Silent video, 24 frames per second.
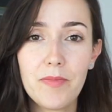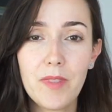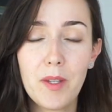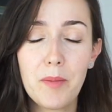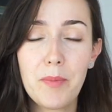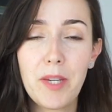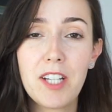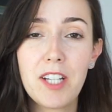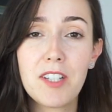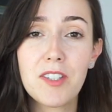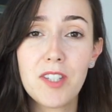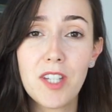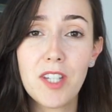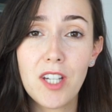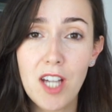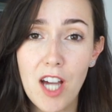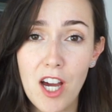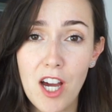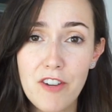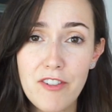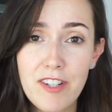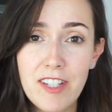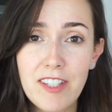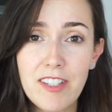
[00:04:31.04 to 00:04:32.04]
because the
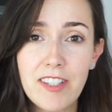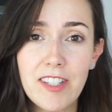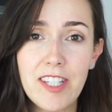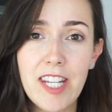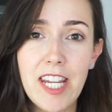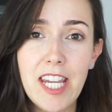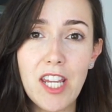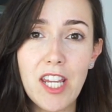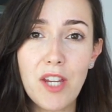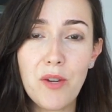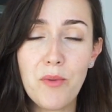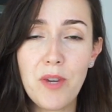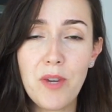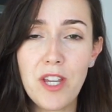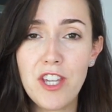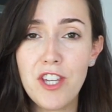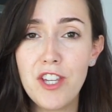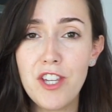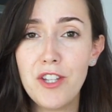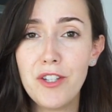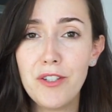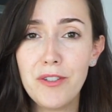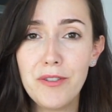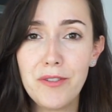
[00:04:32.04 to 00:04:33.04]
currency we
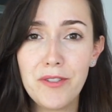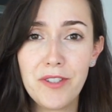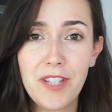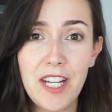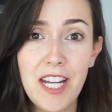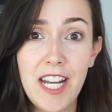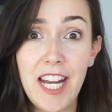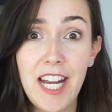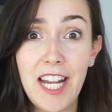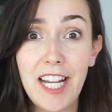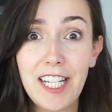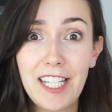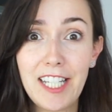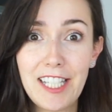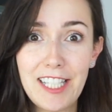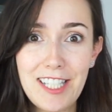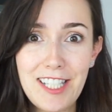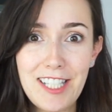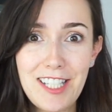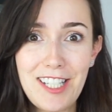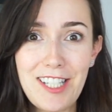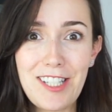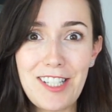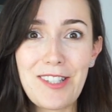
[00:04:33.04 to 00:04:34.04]
use in
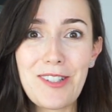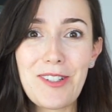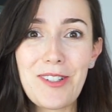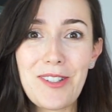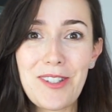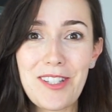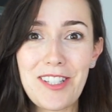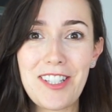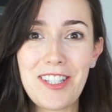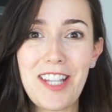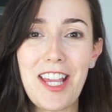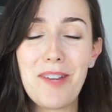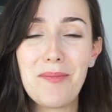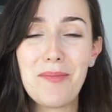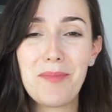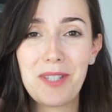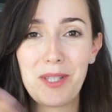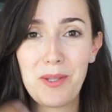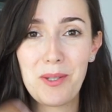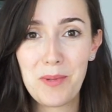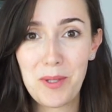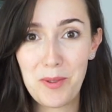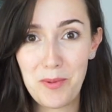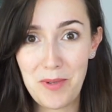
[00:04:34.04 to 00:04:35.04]
England is not the same as
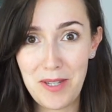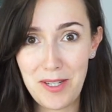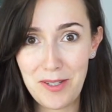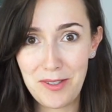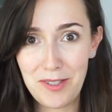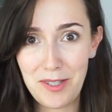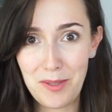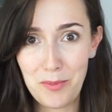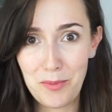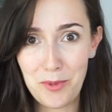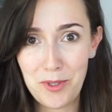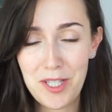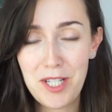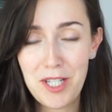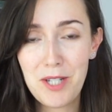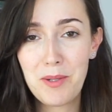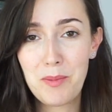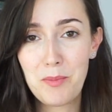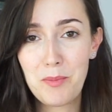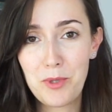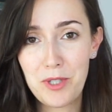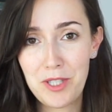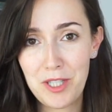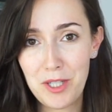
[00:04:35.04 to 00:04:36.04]
the one we use in Brazil.
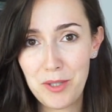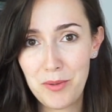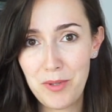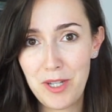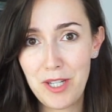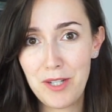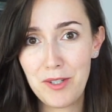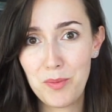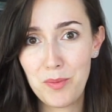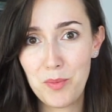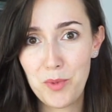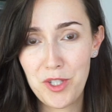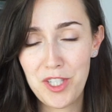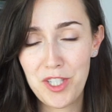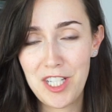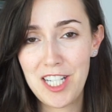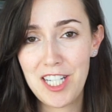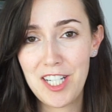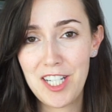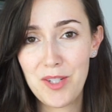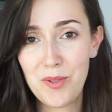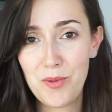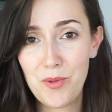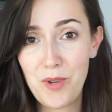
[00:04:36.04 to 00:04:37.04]
In Brazil, we use
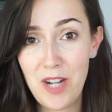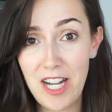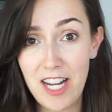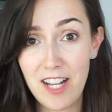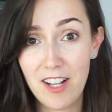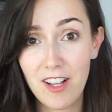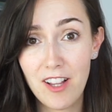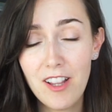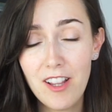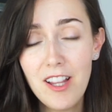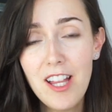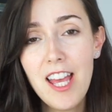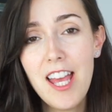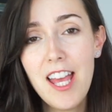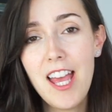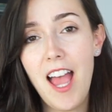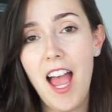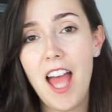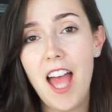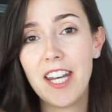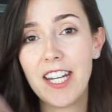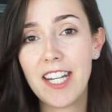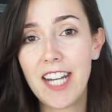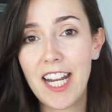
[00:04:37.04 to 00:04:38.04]
Brazilian real,
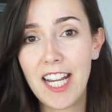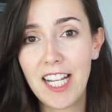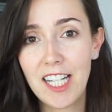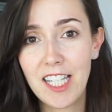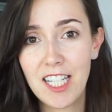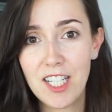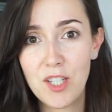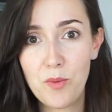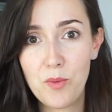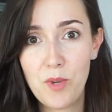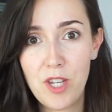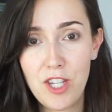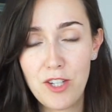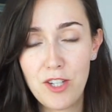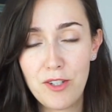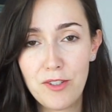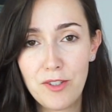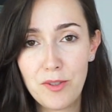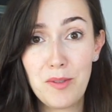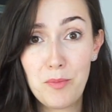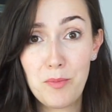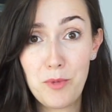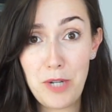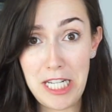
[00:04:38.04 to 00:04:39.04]
and in England, we
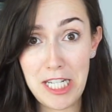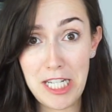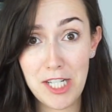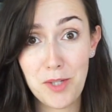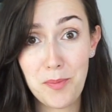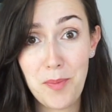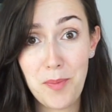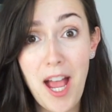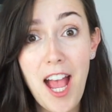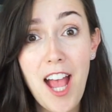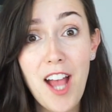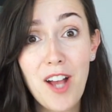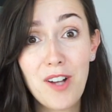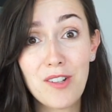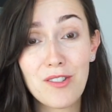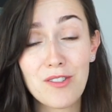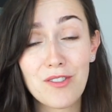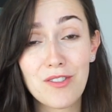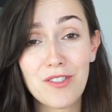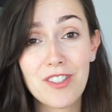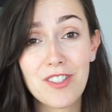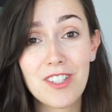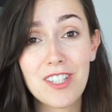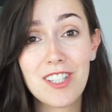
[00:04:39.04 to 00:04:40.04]
use British
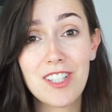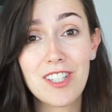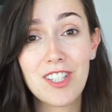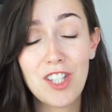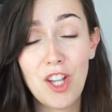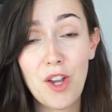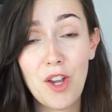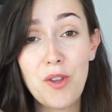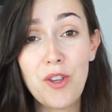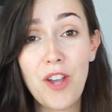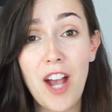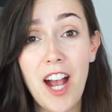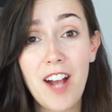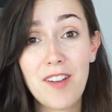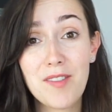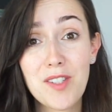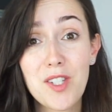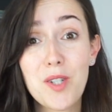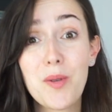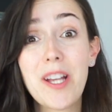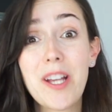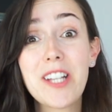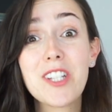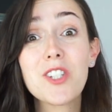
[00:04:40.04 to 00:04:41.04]
pounds. So you have
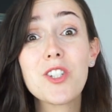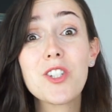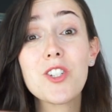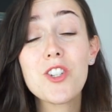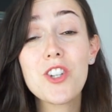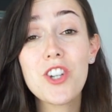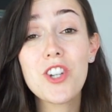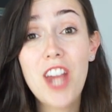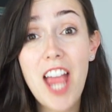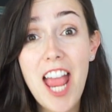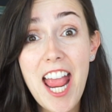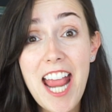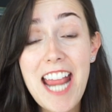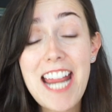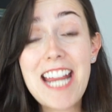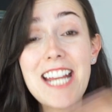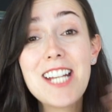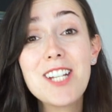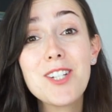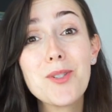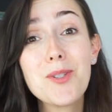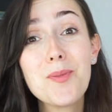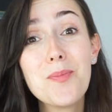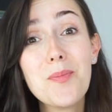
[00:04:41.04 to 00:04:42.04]
to
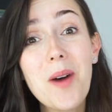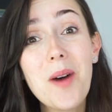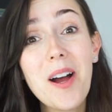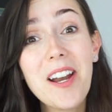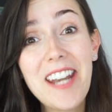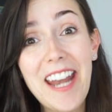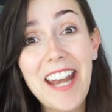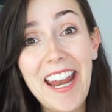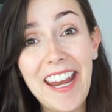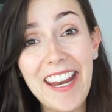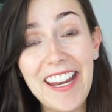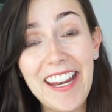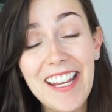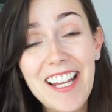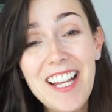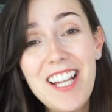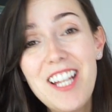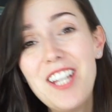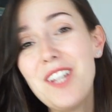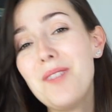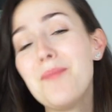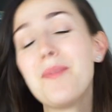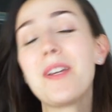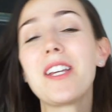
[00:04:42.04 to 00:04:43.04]
exchange money
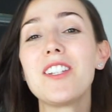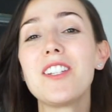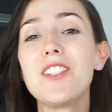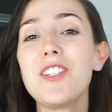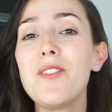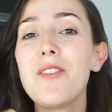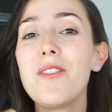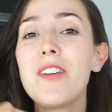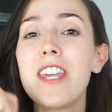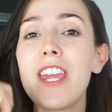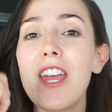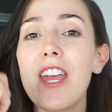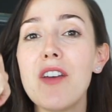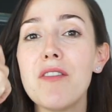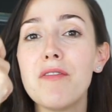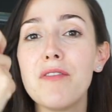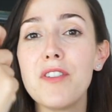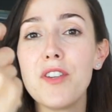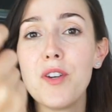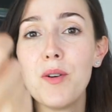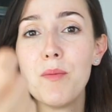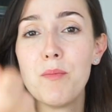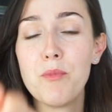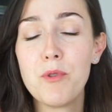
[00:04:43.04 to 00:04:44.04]
because you give
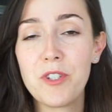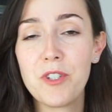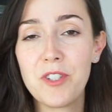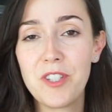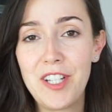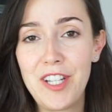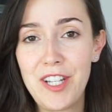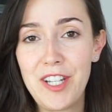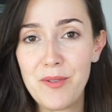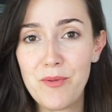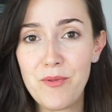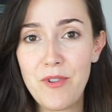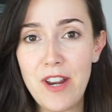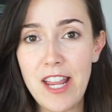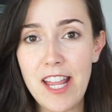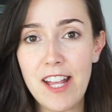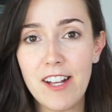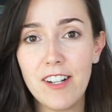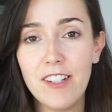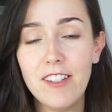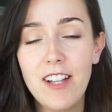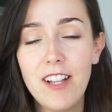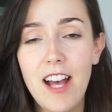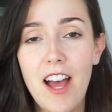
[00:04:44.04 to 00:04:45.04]
your Brazilian
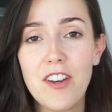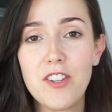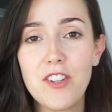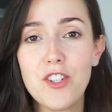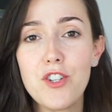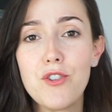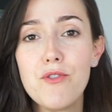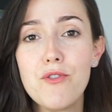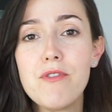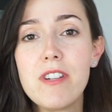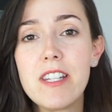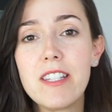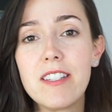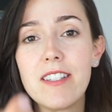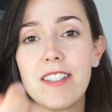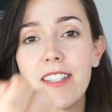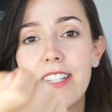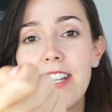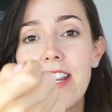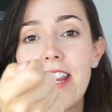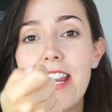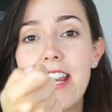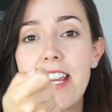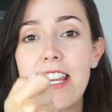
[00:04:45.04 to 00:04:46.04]
real and you
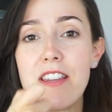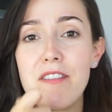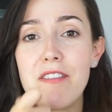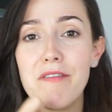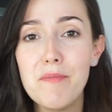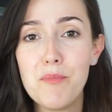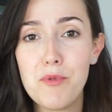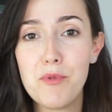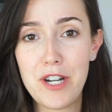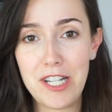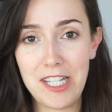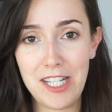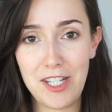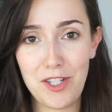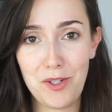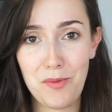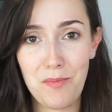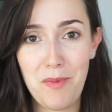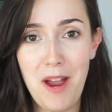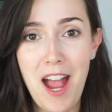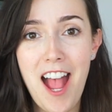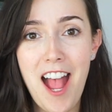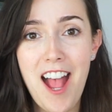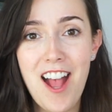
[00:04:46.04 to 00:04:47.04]
receive British
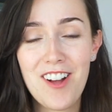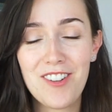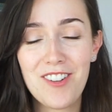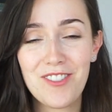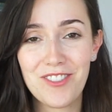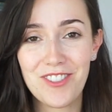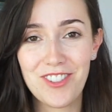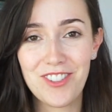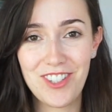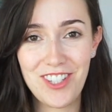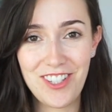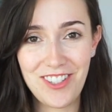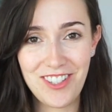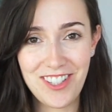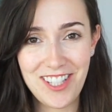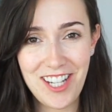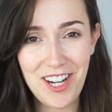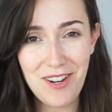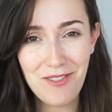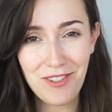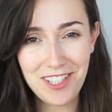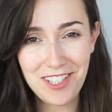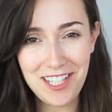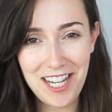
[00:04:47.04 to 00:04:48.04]
pounds. You
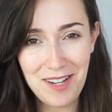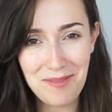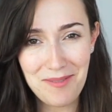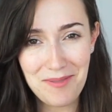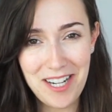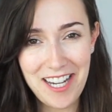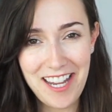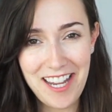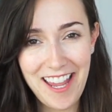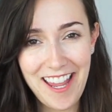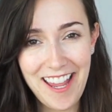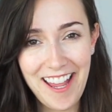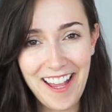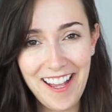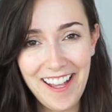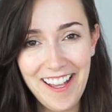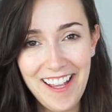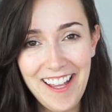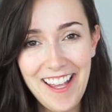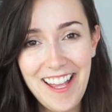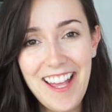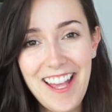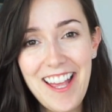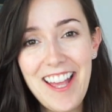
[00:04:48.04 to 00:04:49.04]
see what's happening here?
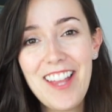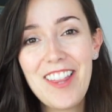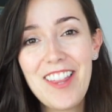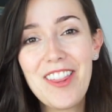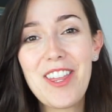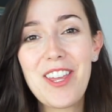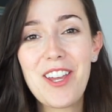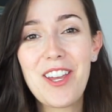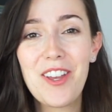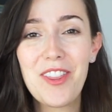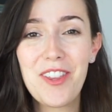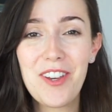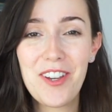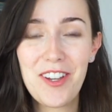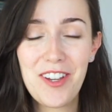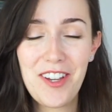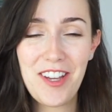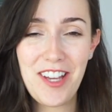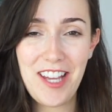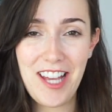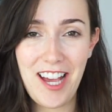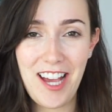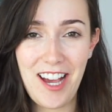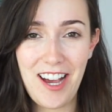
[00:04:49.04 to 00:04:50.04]
The other
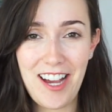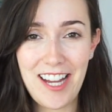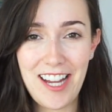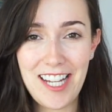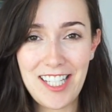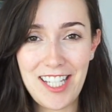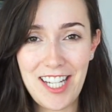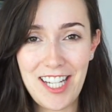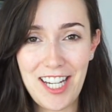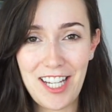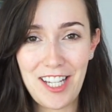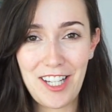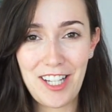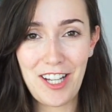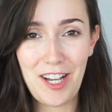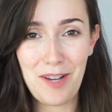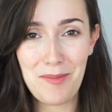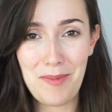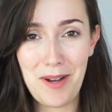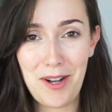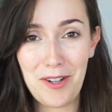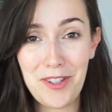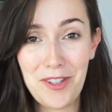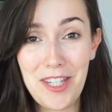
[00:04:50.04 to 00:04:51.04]
idea
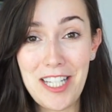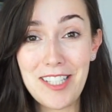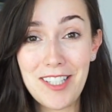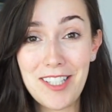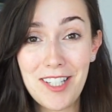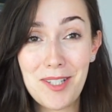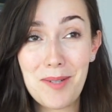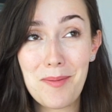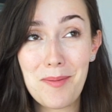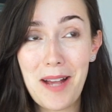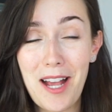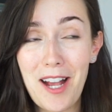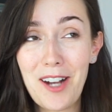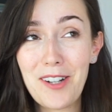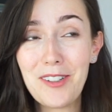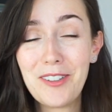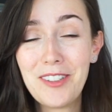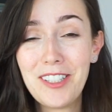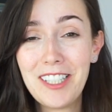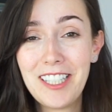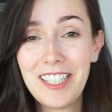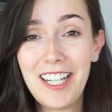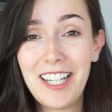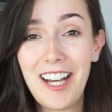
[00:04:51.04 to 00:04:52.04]
about this is
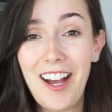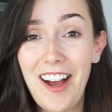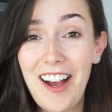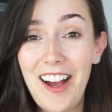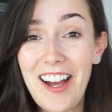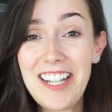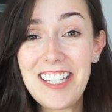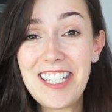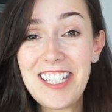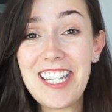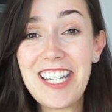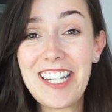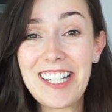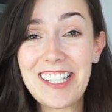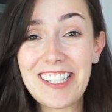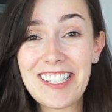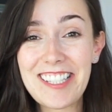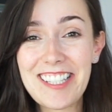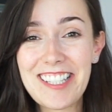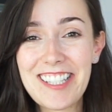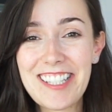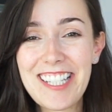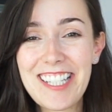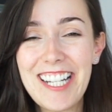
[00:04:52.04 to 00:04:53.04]
about
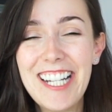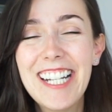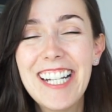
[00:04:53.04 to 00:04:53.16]
ideas.